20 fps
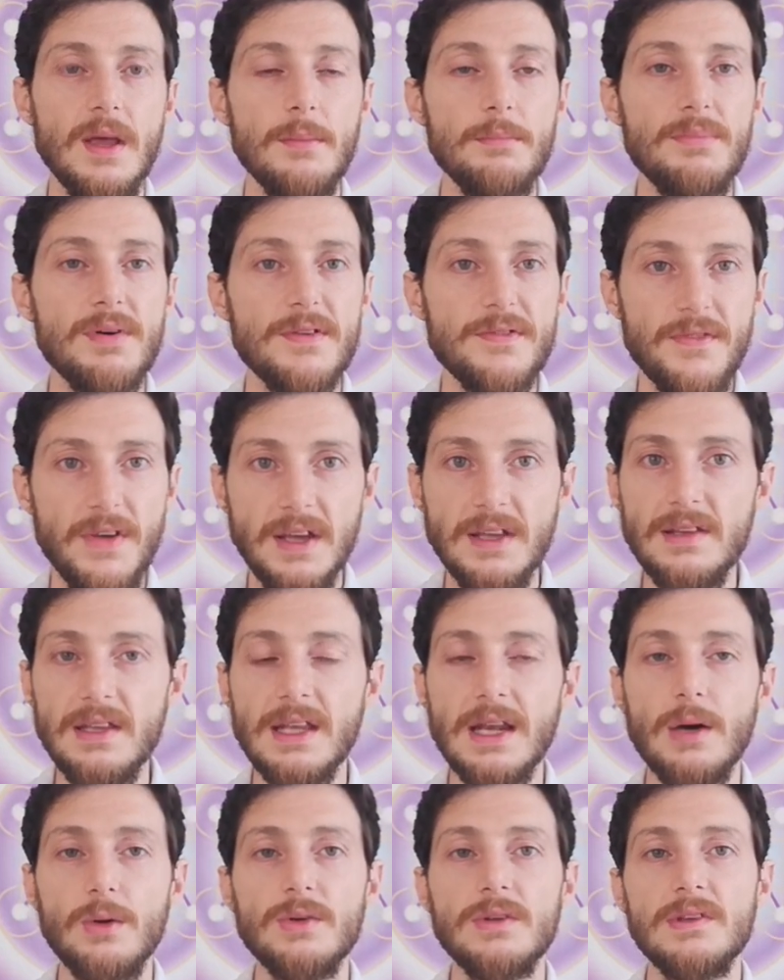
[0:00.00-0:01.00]
perfecting,
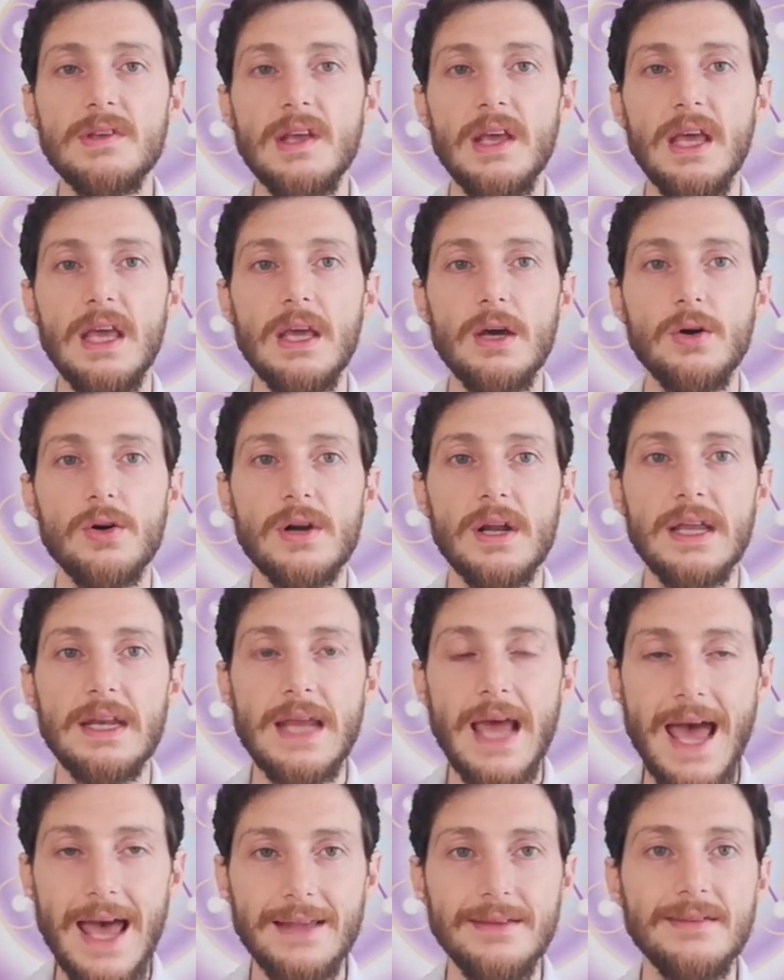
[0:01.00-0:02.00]
I would say, or
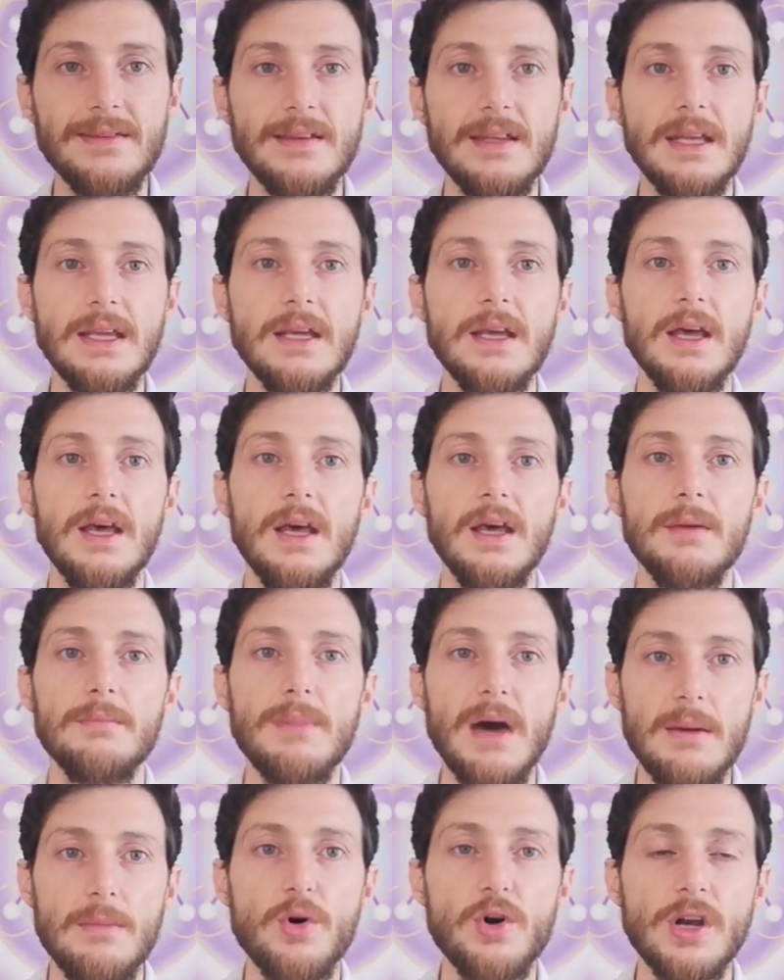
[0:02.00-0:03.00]
enhancing
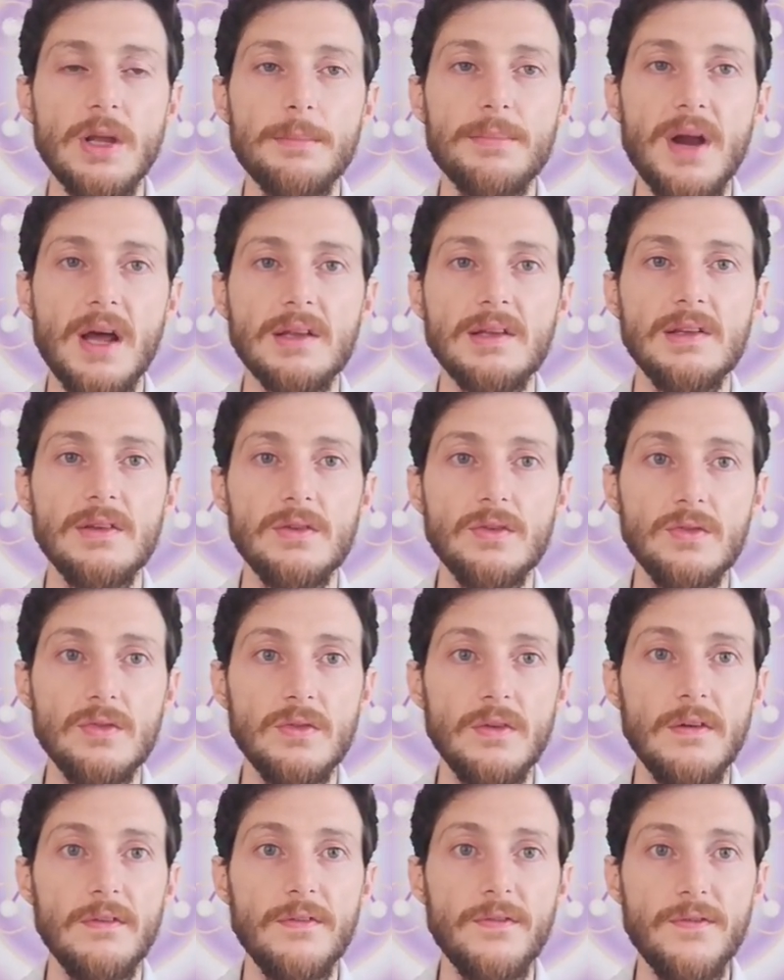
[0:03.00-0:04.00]
my morning practice
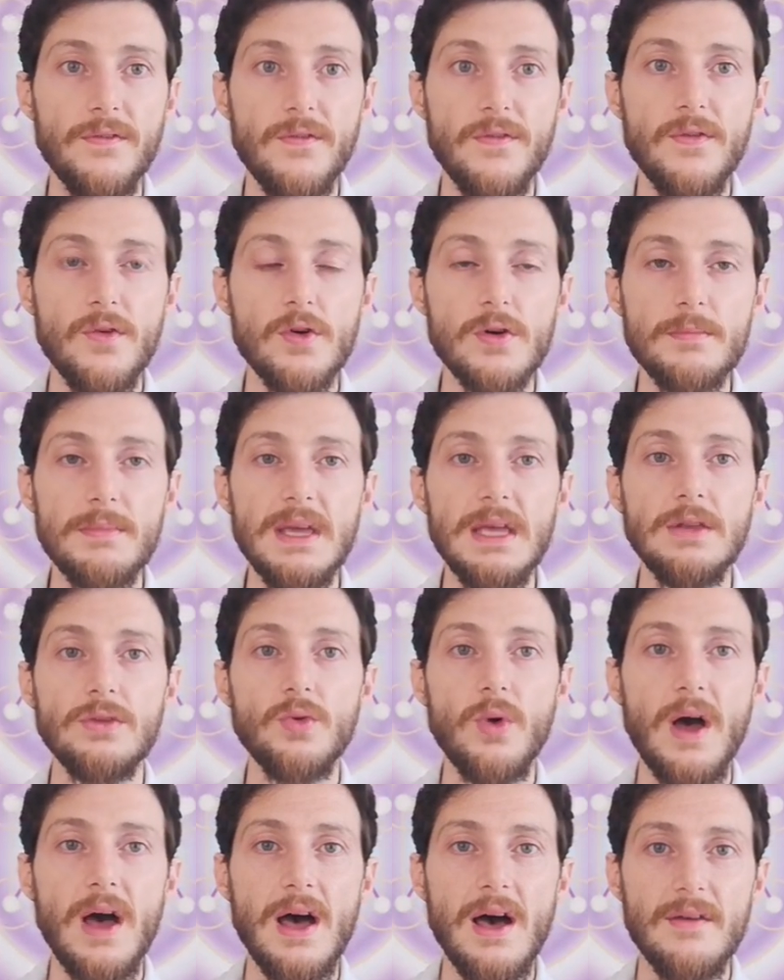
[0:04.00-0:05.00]
for me to
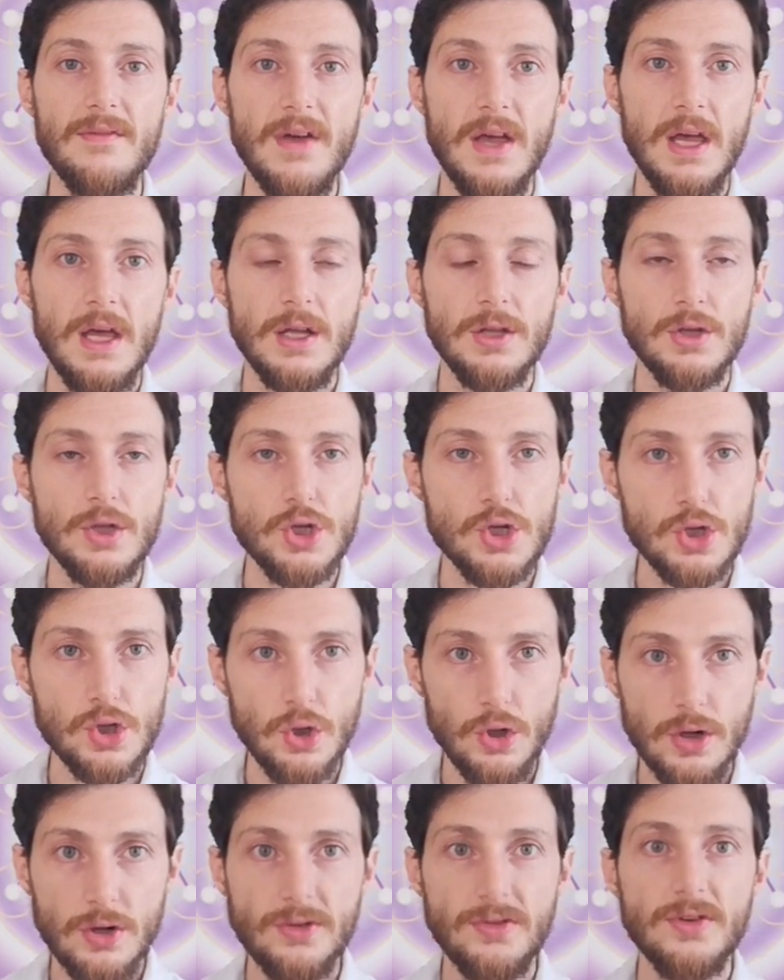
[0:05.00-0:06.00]
have the
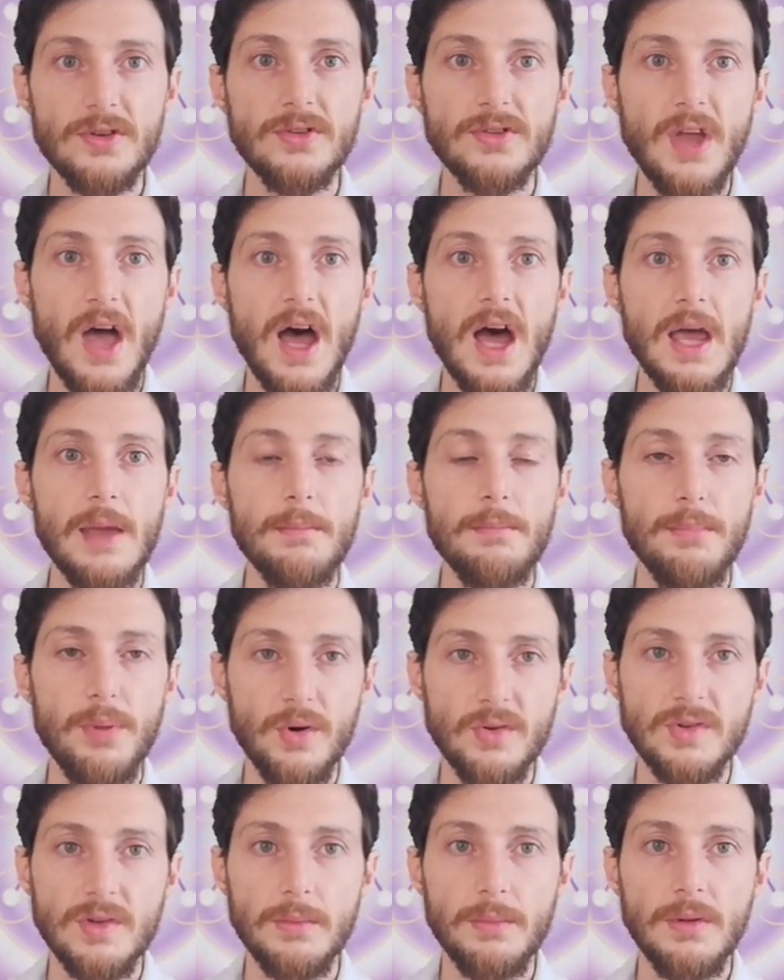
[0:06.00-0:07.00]
shorter time
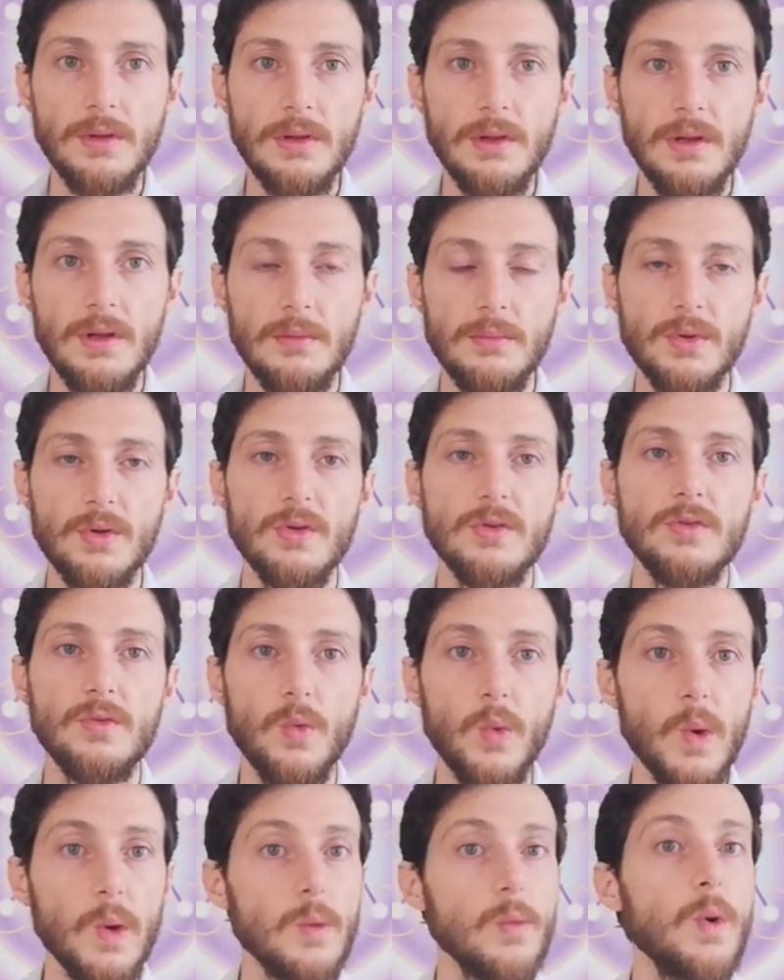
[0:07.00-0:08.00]
possible, because
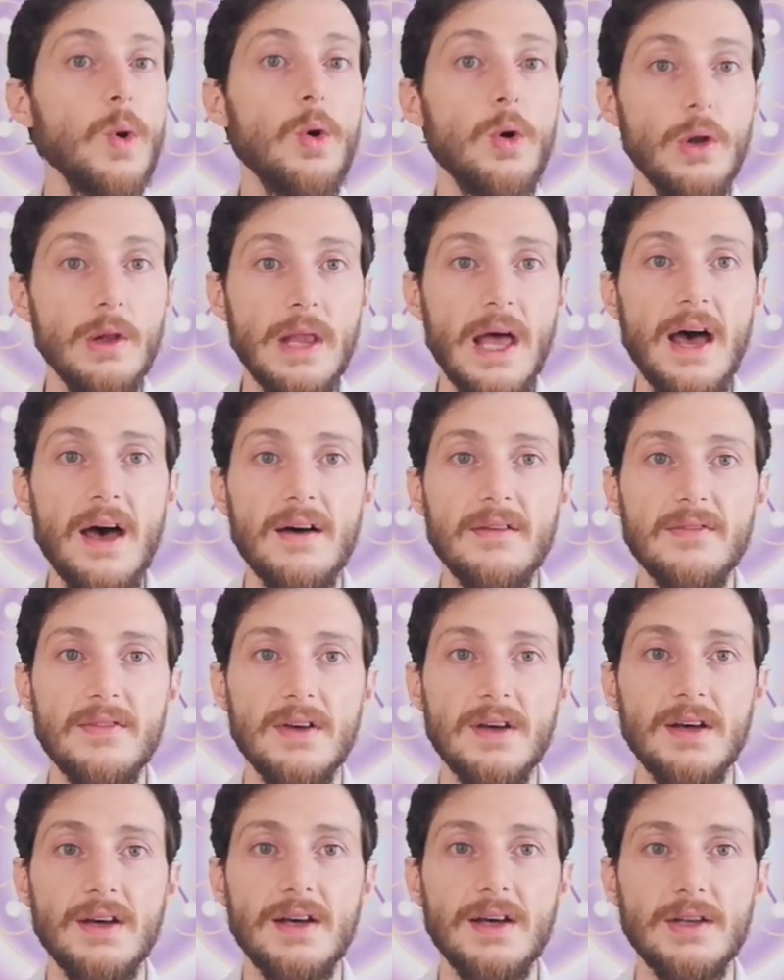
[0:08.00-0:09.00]
we all have
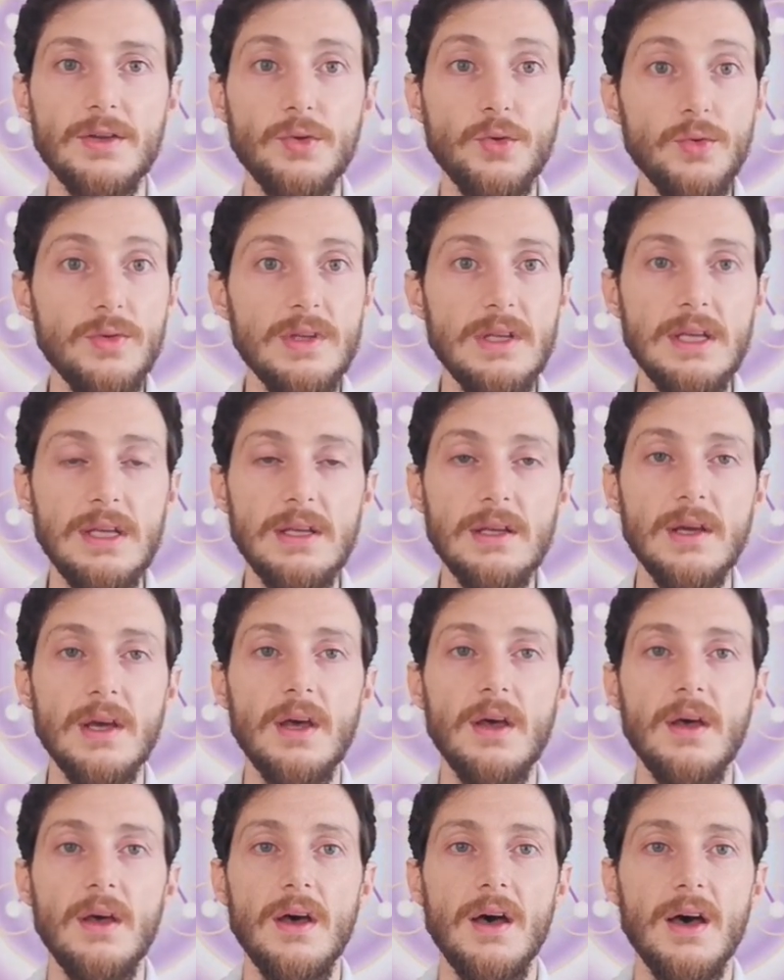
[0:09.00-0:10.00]
duty
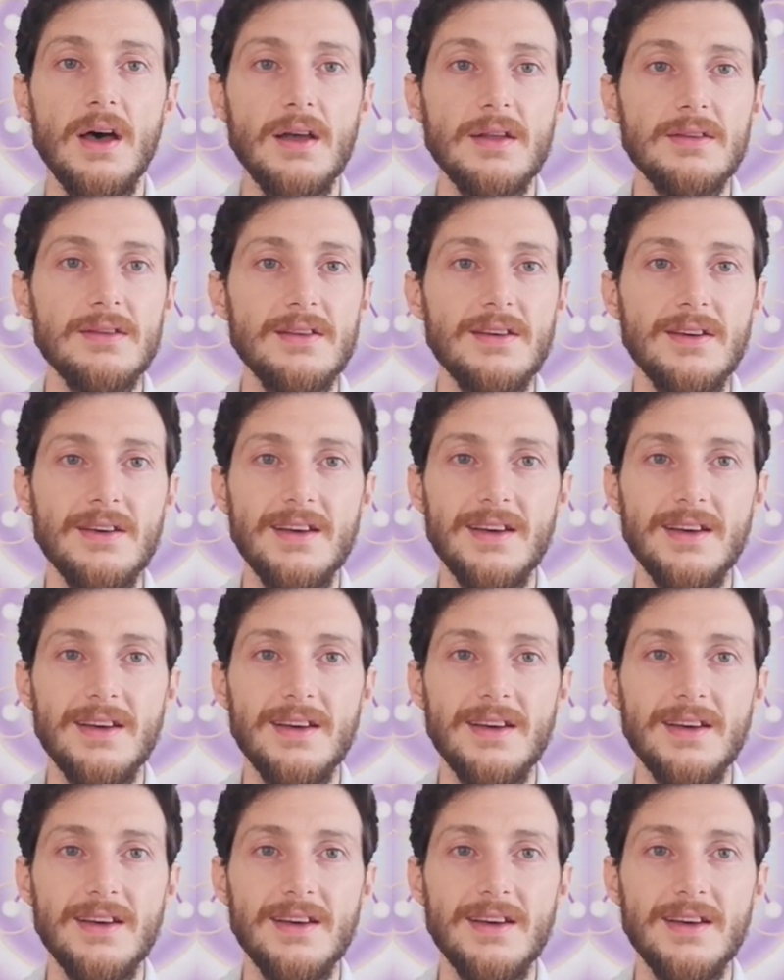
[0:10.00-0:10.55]
and